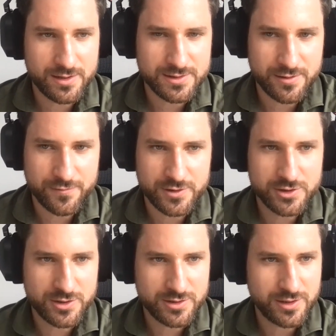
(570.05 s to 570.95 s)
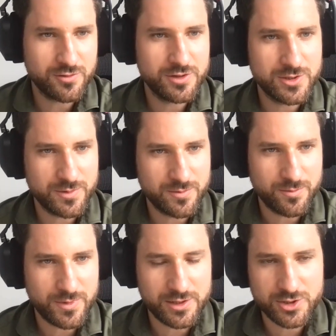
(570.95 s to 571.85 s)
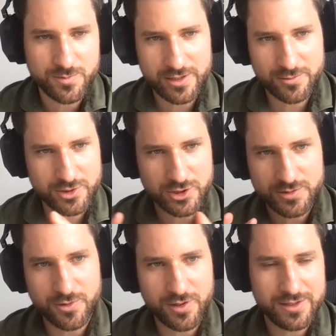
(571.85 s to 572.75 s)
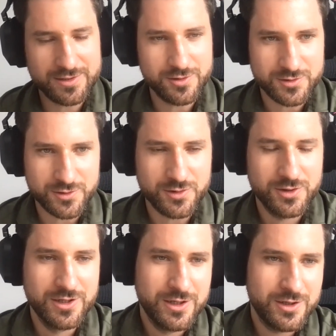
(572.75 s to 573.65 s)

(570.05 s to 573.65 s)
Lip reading: the Center for Digital Technology Management, which is more or less also,